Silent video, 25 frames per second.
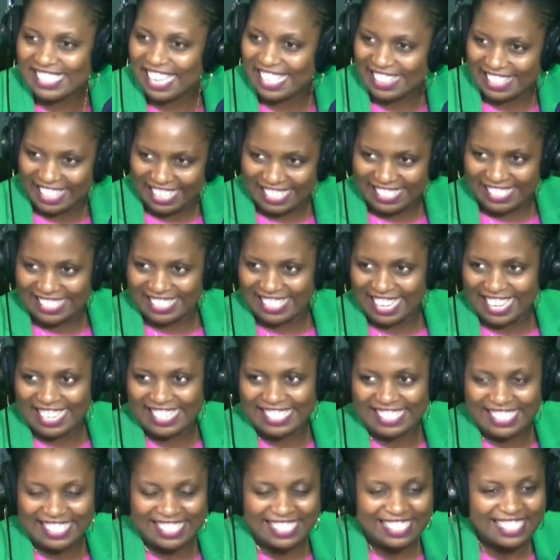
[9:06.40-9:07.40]
and they're
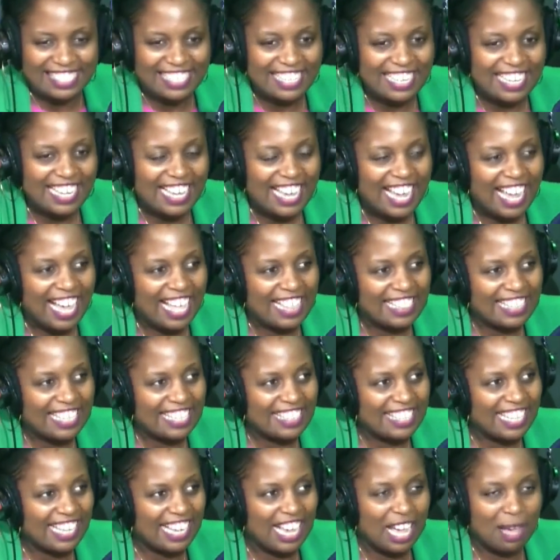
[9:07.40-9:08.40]
excited. And
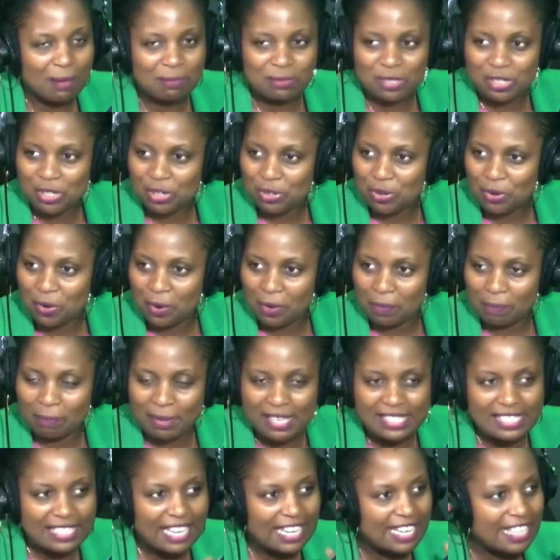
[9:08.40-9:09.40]
then they come to you.
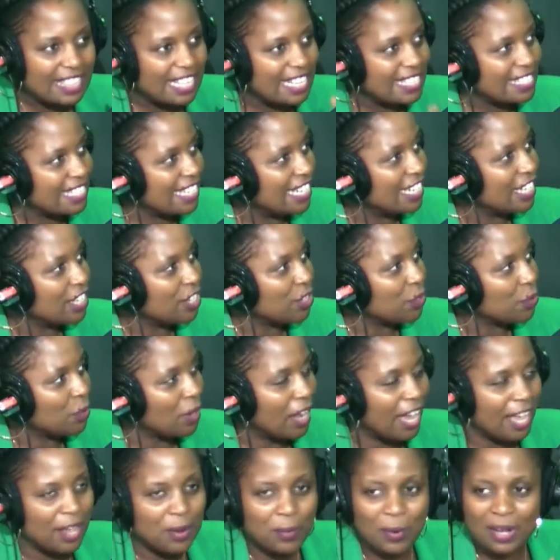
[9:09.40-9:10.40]
Basically, they're telling you,
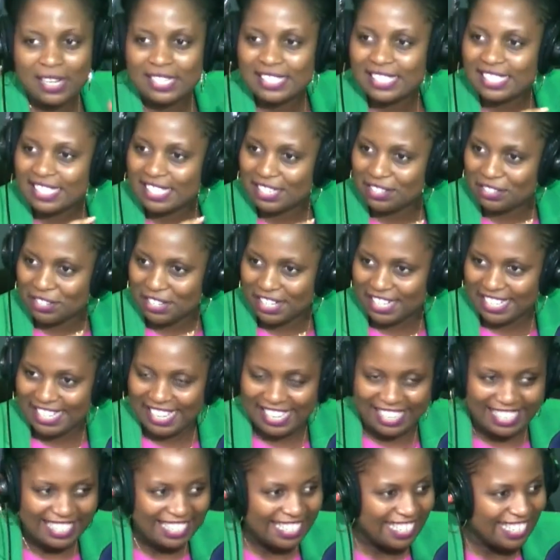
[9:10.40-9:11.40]
I want
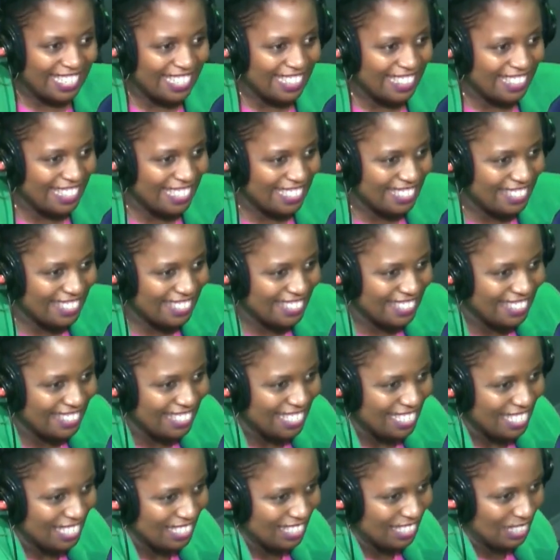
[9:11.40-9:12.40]
Serena in this
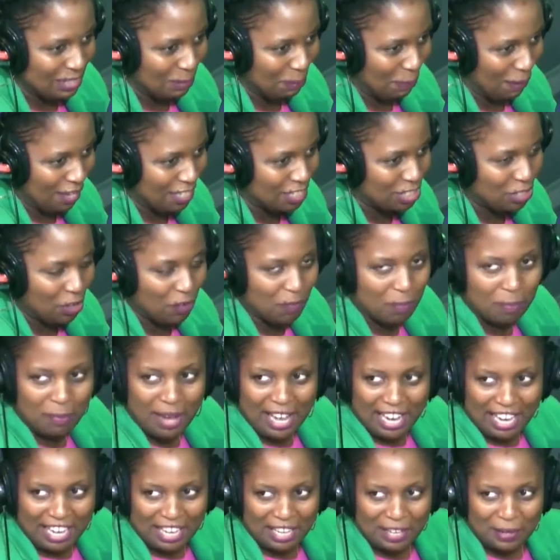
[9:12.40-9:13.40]
space of
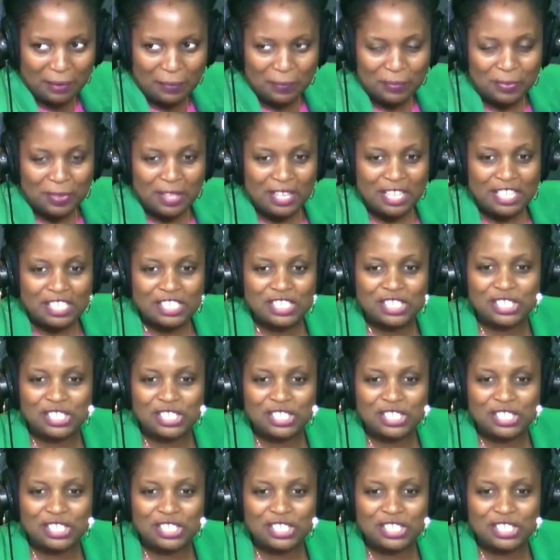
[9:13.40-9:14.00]
mine.